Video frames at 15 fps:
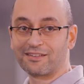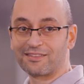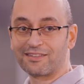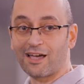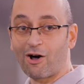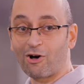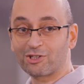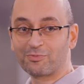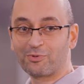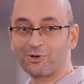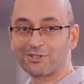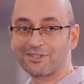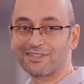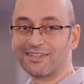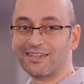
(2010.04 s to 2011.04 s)
the
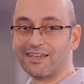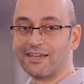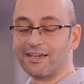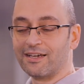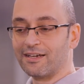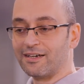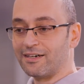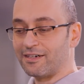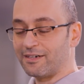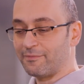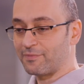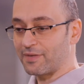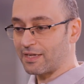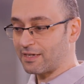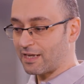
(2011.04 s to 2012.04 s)
output
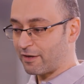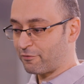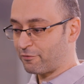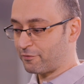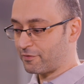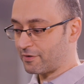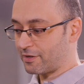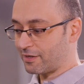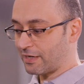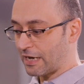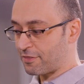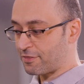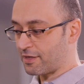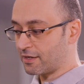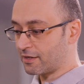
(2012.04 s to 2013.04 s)
and have, I
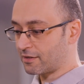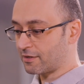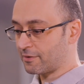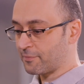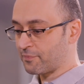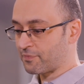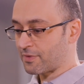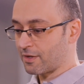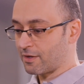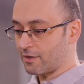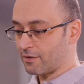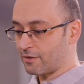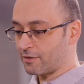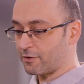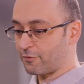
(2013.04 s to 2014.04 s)
think,
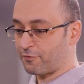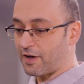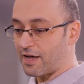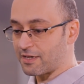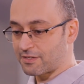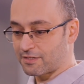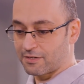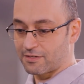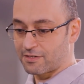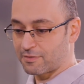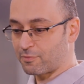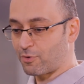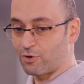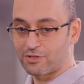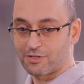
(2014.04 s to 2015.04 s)
the fastest,
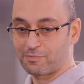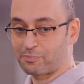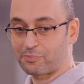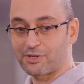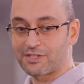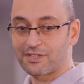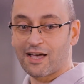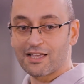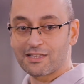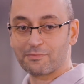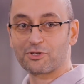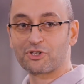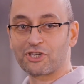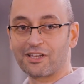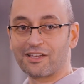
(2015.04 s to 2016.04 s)
most precise
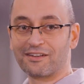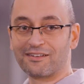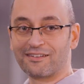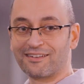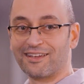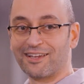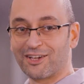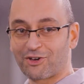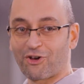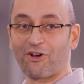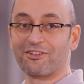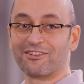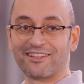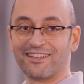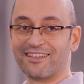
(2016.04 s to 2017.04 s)
machine
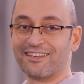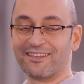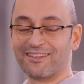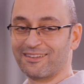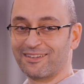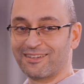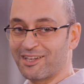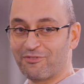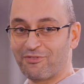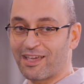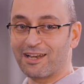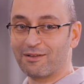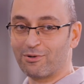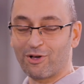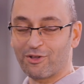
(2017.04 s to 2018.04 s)
currently
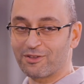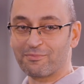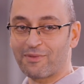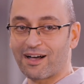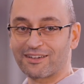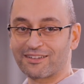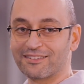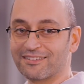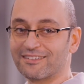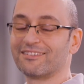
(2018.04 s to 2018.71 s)
available on the market.